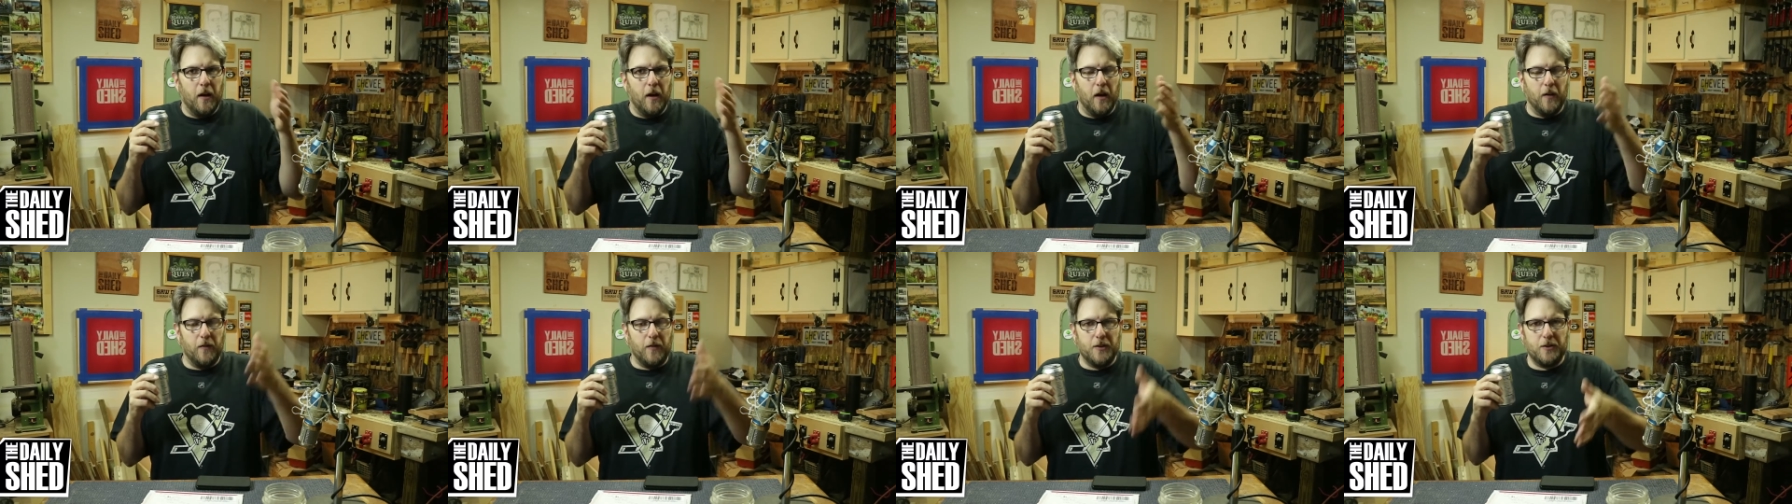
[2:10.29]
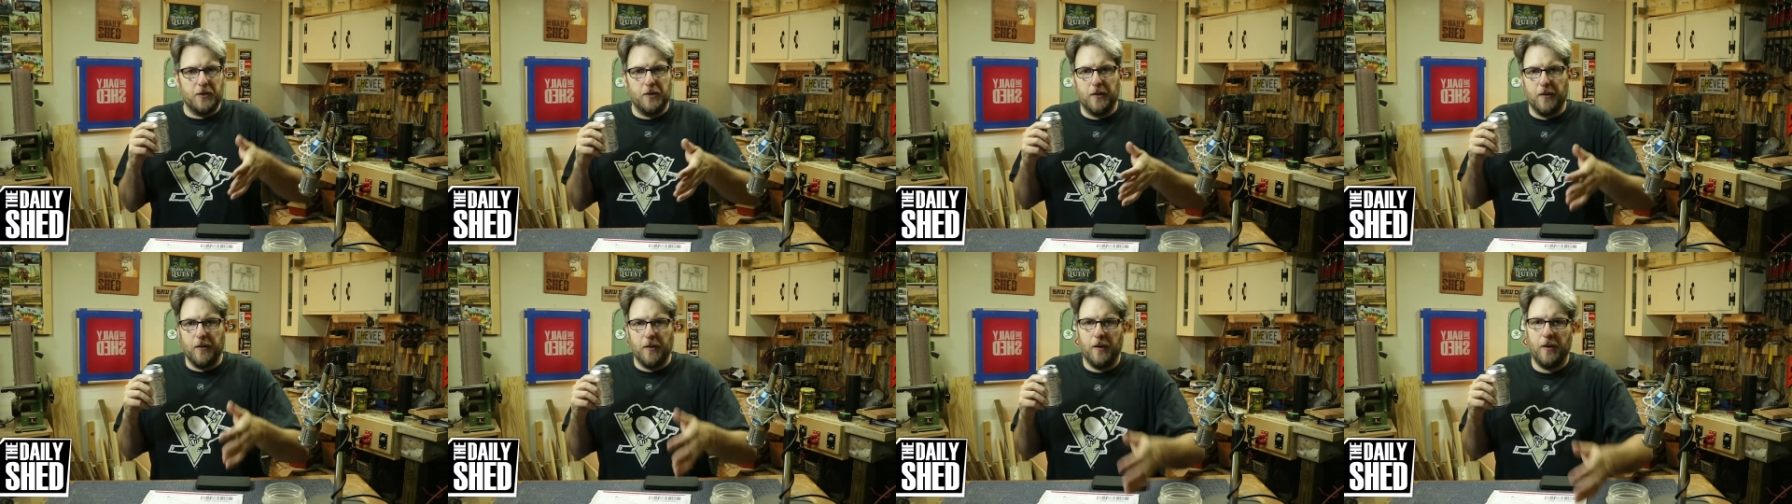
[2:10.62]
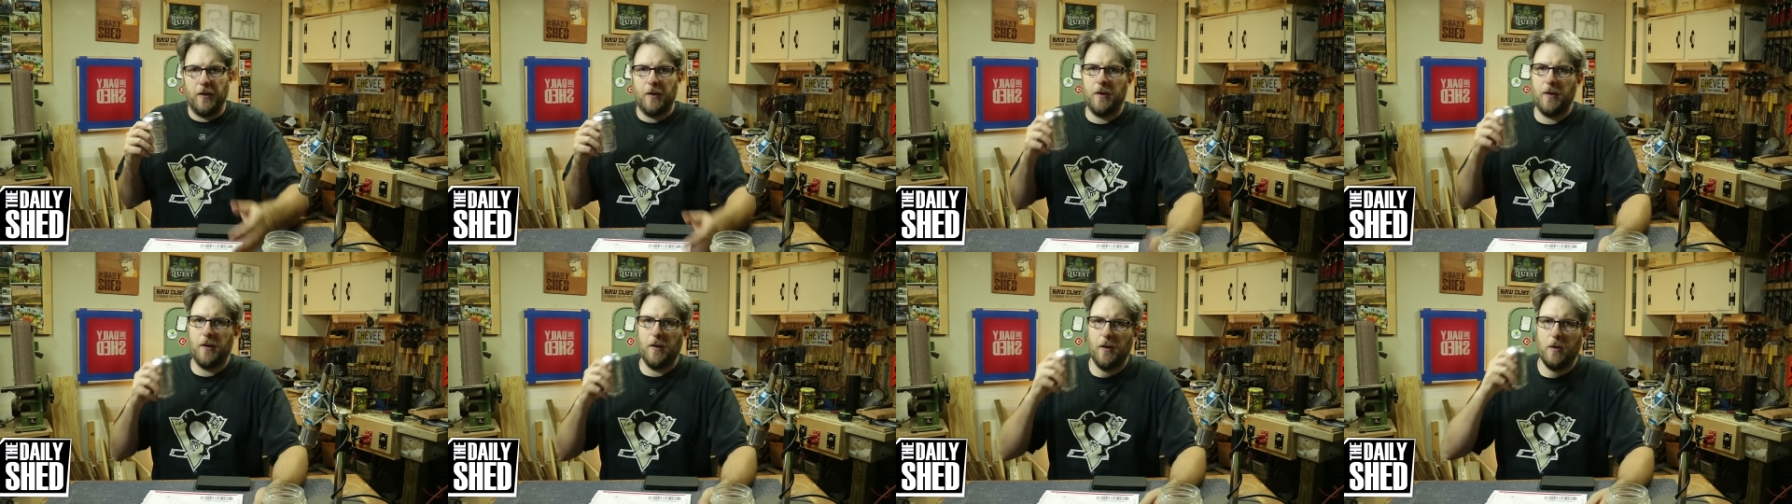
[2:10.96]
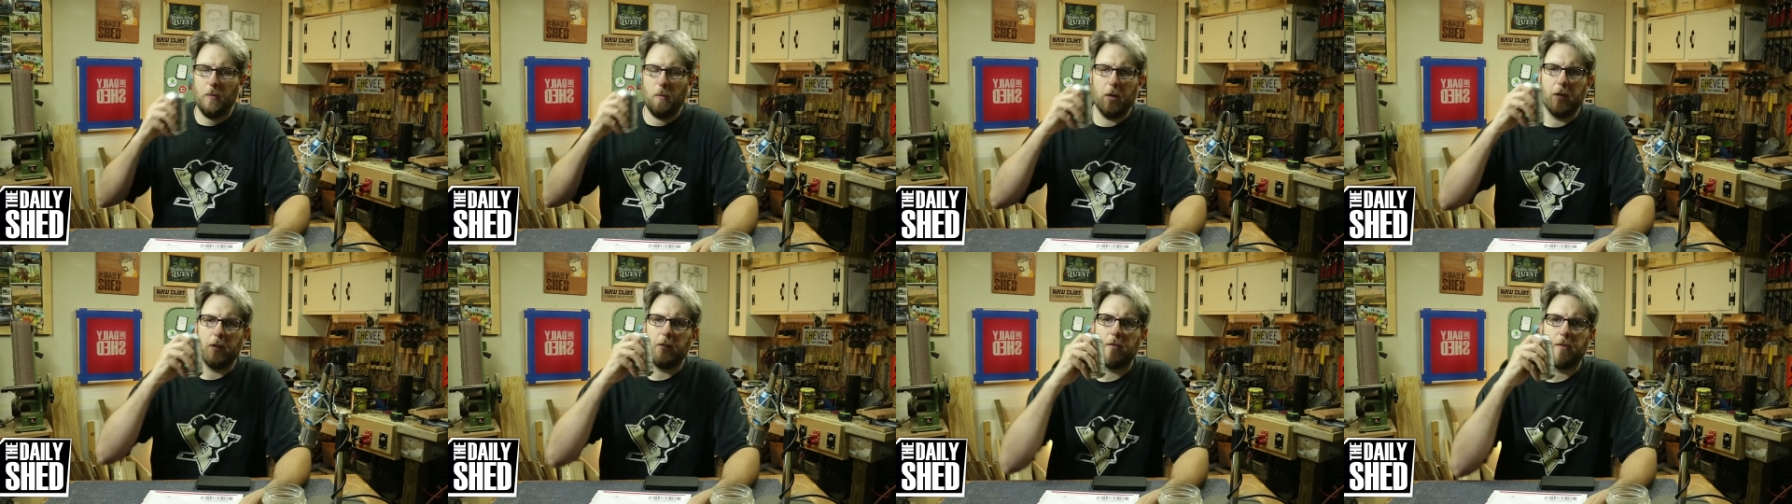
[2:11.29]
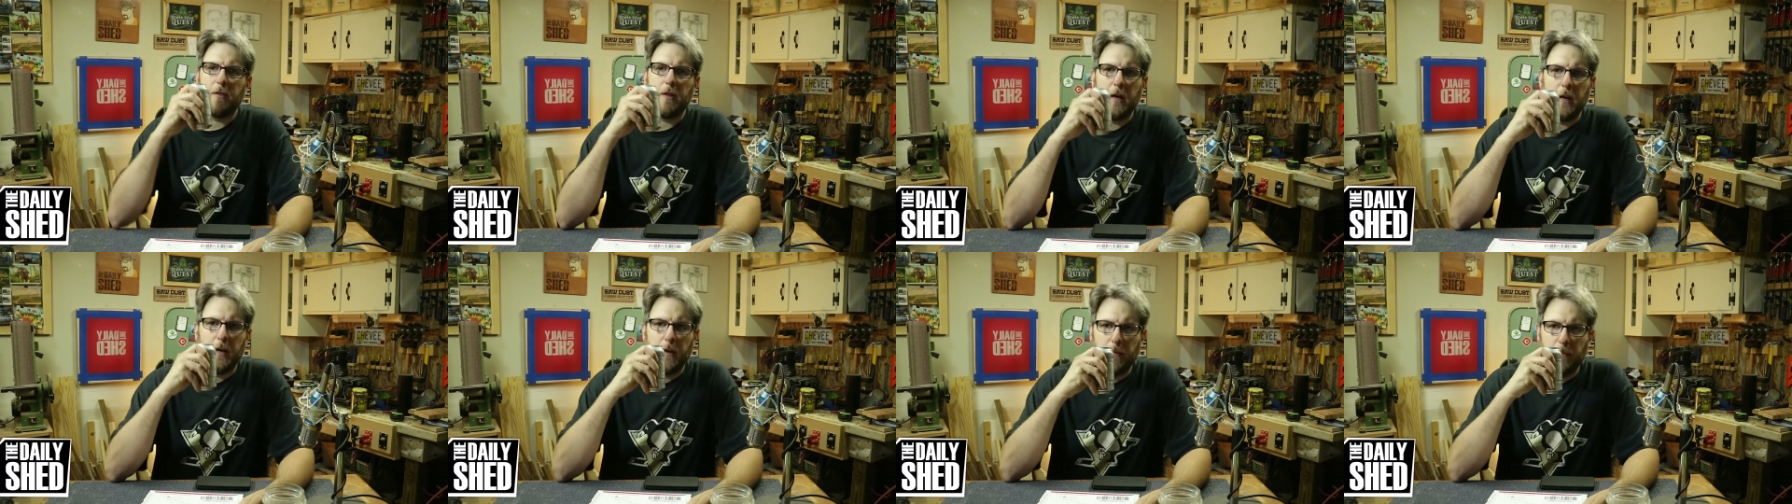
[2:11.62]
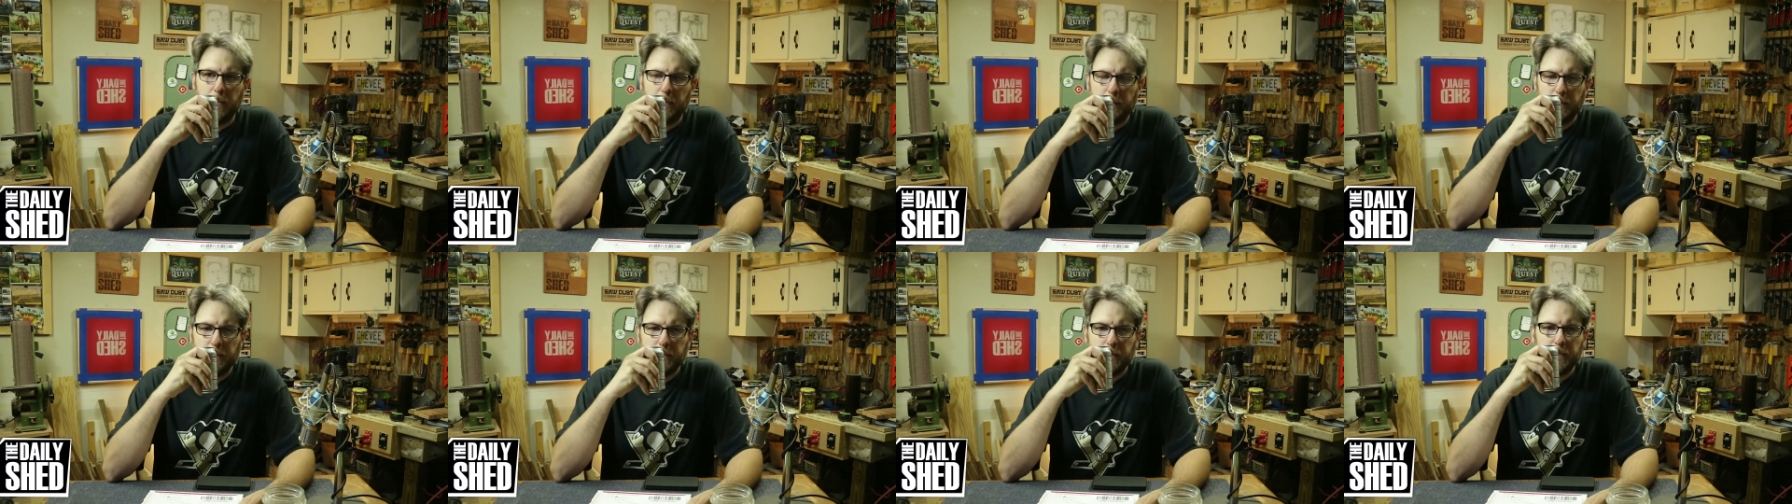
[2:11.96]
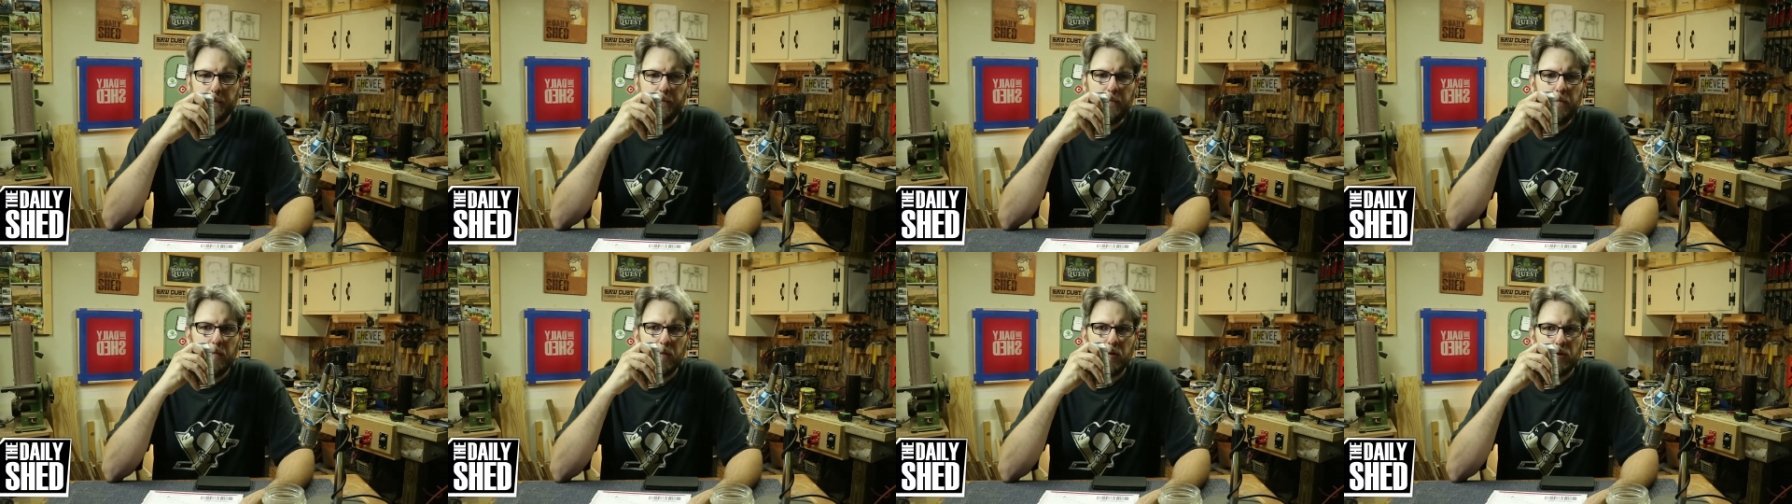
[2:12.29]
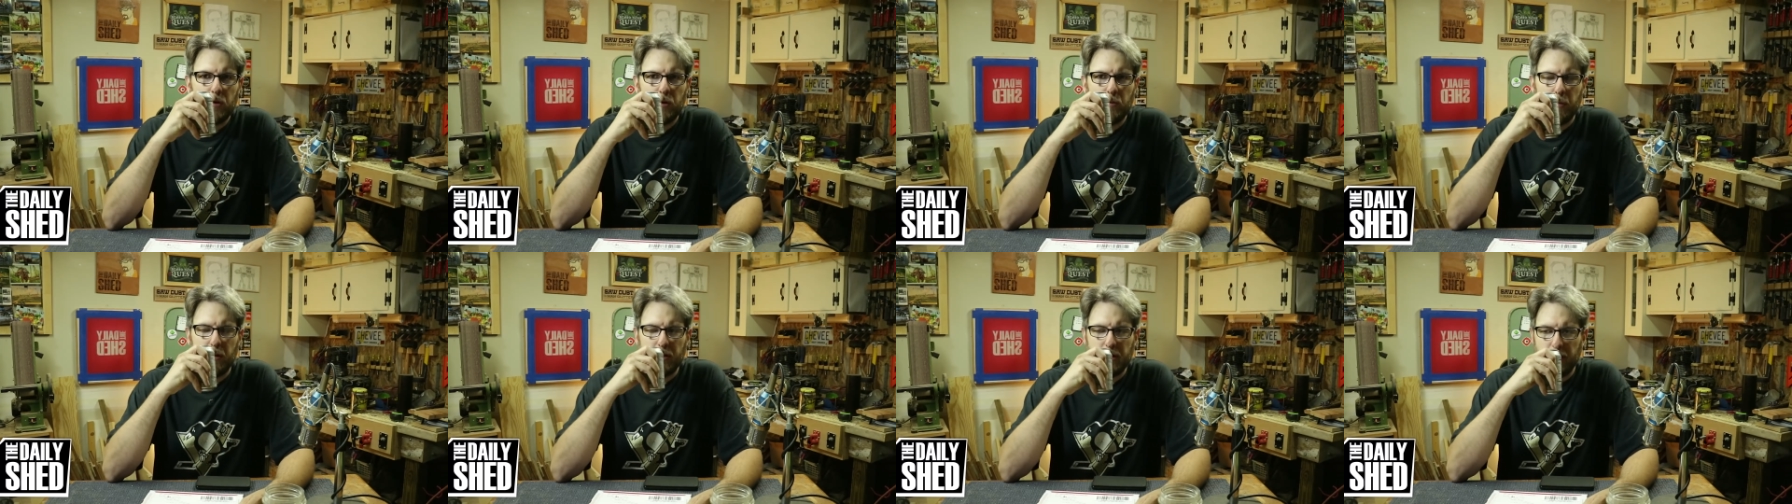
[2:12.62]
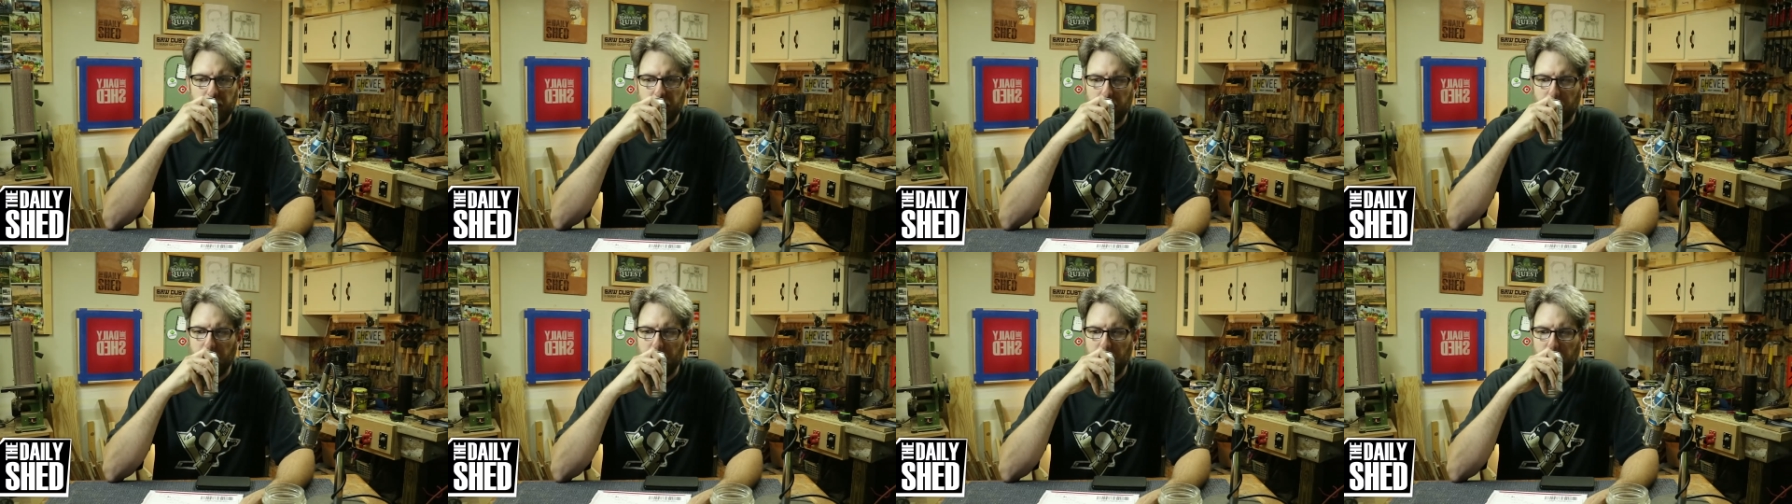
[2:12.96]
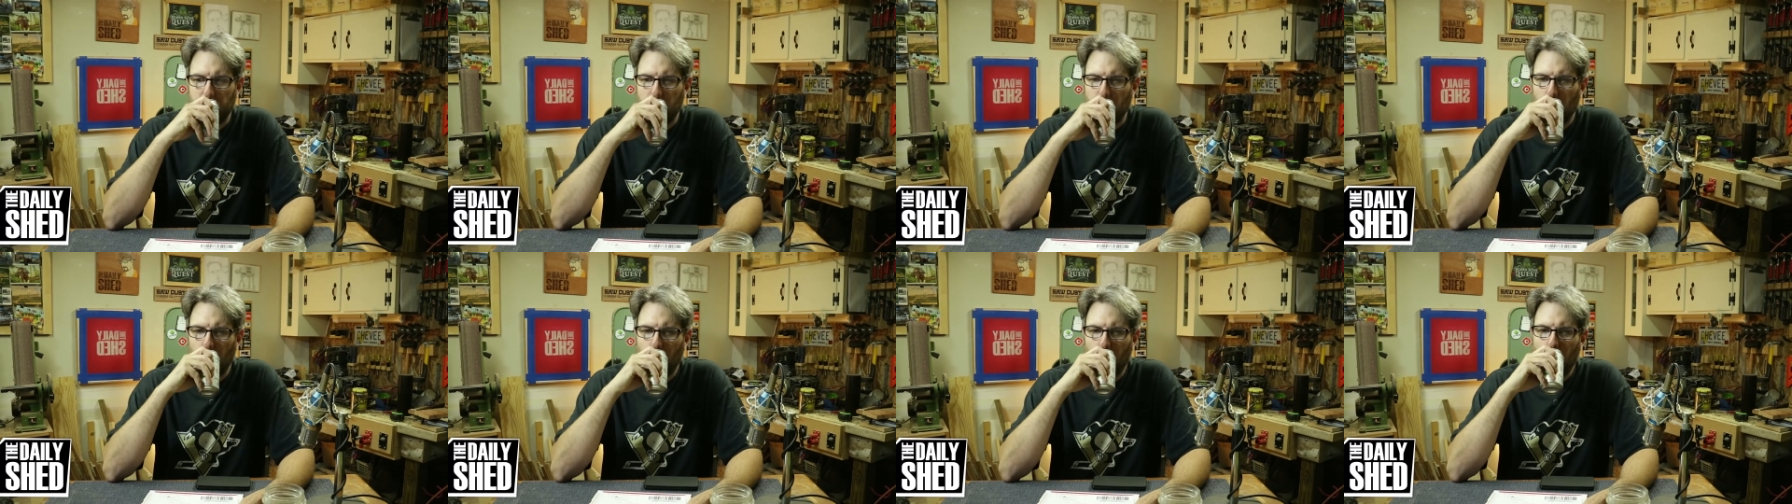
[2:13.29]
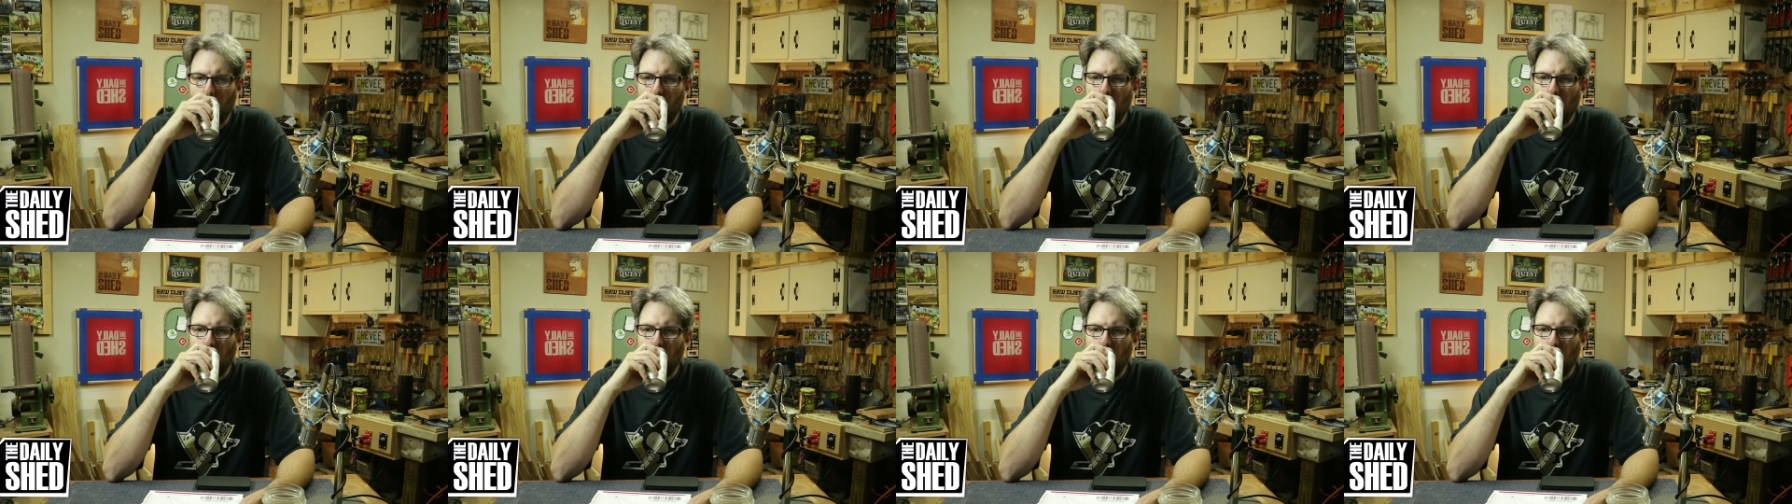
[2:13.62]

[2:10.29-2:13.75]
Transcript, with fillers: a visitor with um, too much information.